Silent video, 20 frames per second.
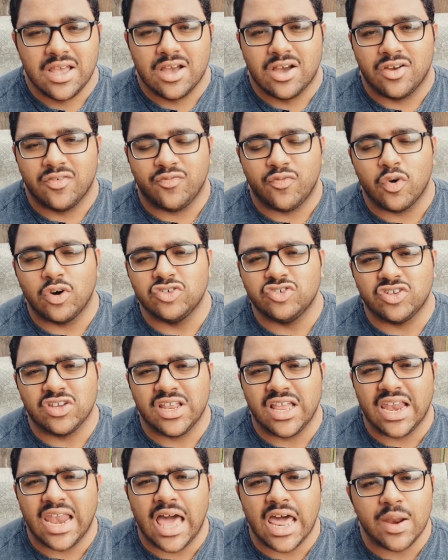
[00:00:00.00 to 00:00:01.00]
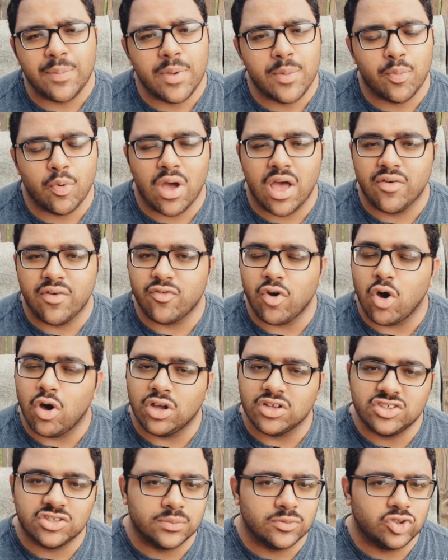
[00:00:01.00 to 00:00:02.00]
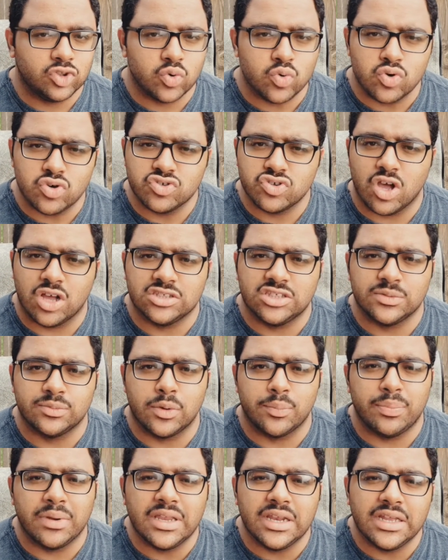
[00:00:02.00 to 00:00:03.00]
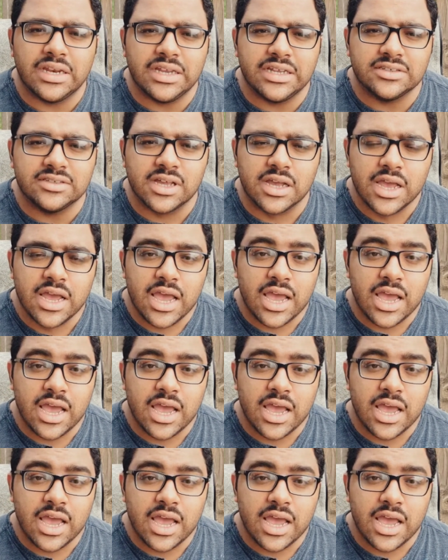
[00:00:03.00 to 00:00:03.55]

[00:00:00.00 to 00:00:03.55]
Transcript: Unfortunately, a lot of people have awesome tools, awesome abilities,